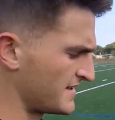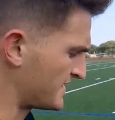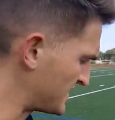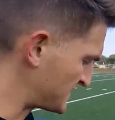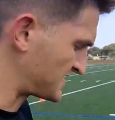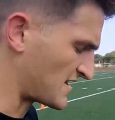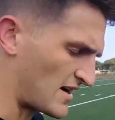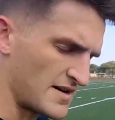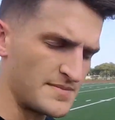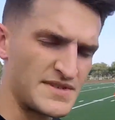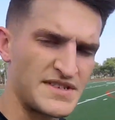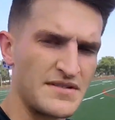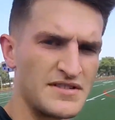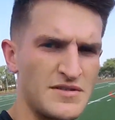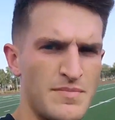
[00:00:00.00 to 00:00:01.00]
this time,
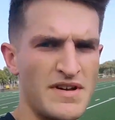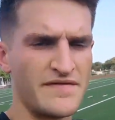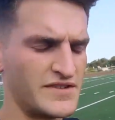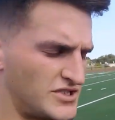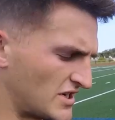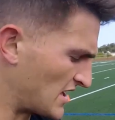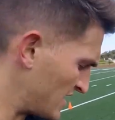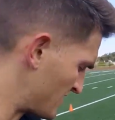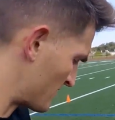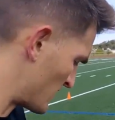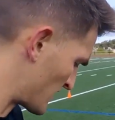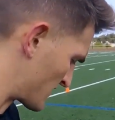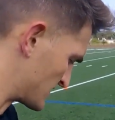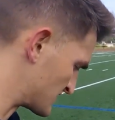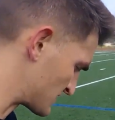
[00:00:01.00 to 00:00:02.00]
so it's a bit of agility
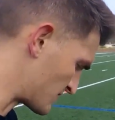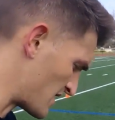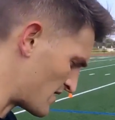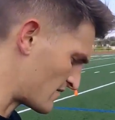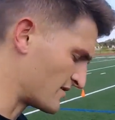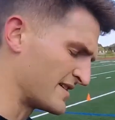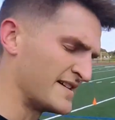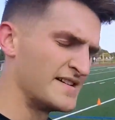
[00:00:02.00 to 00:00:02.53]
work as well.